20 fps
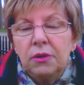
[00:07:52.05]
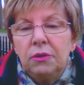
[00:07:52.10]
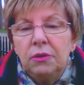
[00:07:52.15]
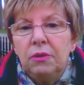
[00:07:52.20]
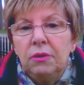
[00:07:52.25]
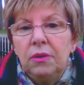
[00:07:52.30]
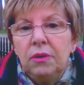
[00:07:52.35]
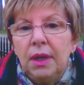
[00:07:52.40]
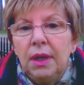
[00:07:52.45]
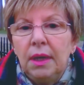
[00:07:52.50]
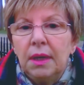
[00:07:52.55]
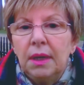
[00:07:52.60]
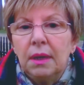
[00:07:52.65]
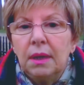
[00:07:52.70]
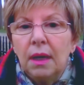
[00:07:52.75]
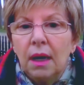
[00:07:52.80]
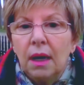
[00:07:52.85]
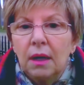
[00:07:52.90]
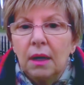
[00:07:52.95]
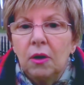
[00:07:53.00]
to the
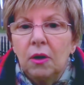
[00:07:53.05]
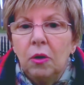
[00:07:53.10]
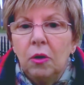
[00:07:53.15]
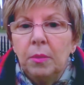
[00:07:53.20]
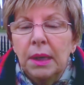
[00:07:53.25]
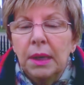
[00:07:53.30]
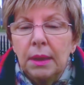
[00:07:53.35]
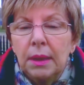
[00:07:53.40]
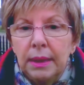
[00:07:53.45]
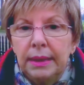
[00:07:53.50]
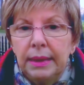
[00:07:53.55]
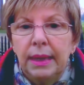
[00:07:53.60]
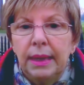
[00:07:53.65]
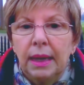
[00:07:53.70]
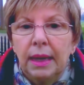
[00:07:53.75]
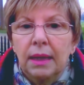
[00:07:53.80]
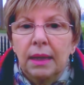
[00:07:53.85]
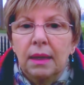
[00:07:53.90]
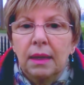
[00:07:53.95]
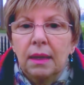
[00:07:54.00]
Glaucoma
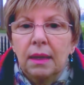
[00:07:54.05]
Clinic